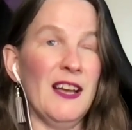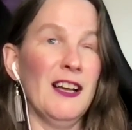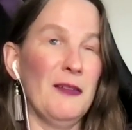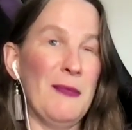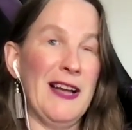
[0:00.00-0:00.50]

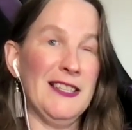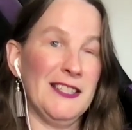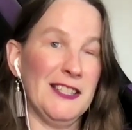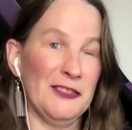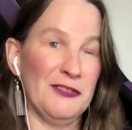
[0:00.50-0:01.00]

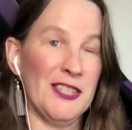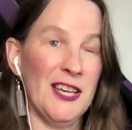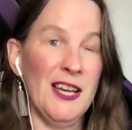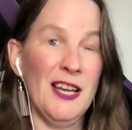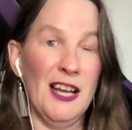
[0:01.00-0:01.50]
Adjectives.
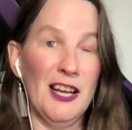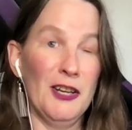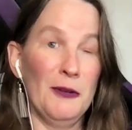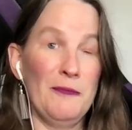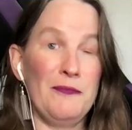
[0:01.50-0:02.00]

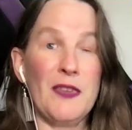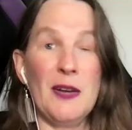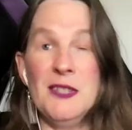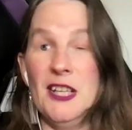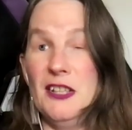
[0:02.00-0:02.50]

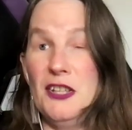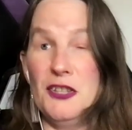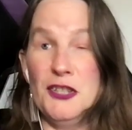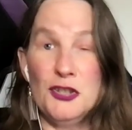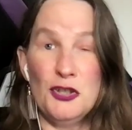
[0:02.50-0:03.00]
I'm telling you,
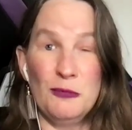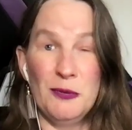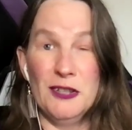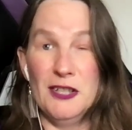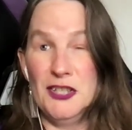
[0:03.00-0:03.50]
this
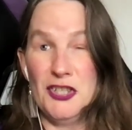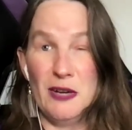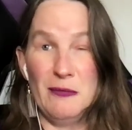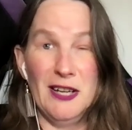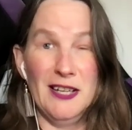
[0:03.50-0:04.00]
Jupiter and
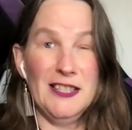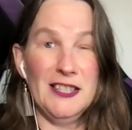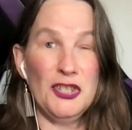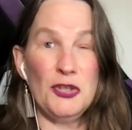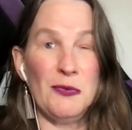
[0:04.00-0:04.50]
Gemini
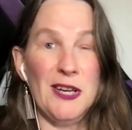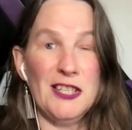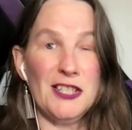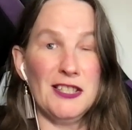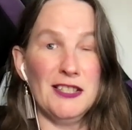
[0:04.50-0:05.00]

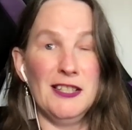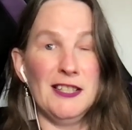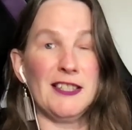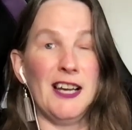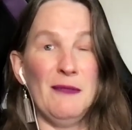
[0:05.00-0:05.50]
situation
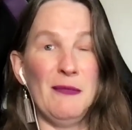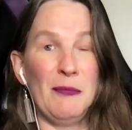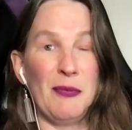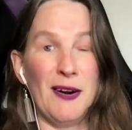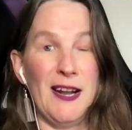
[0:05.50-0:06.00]
has got my
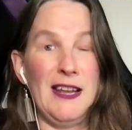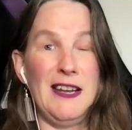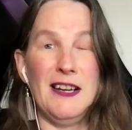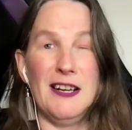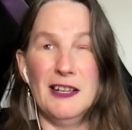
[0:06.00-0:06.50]

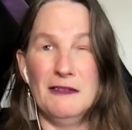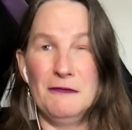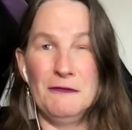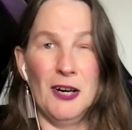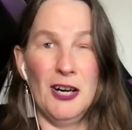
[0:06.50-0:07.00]
brain on
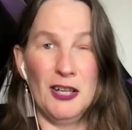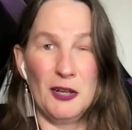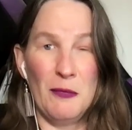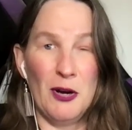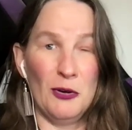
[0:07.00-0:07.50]

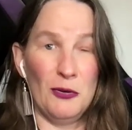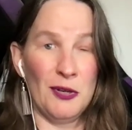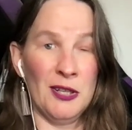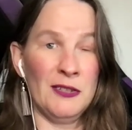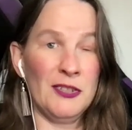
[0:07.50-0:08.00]
fog
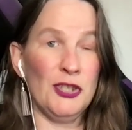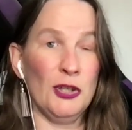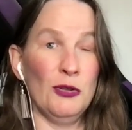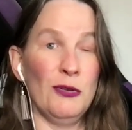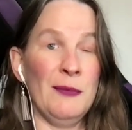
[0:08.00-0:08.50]
mode.
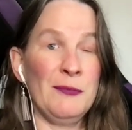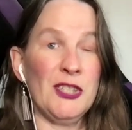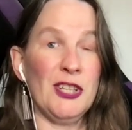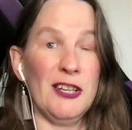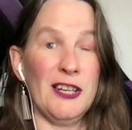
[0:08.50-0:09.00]
So I'm
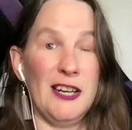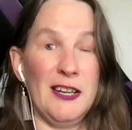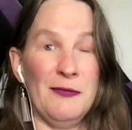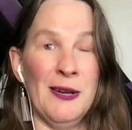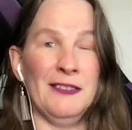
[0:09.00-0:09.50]

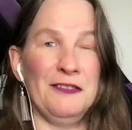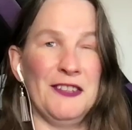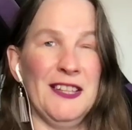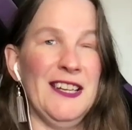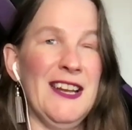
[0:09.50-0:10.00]
sorry
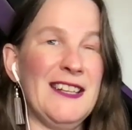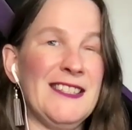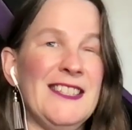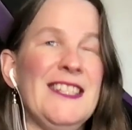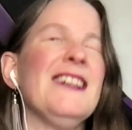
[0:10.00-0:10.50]
for the
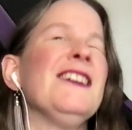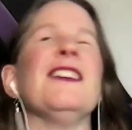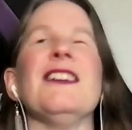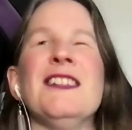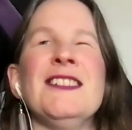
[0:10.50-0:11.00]
next
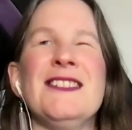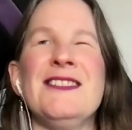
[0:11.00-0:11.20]
year.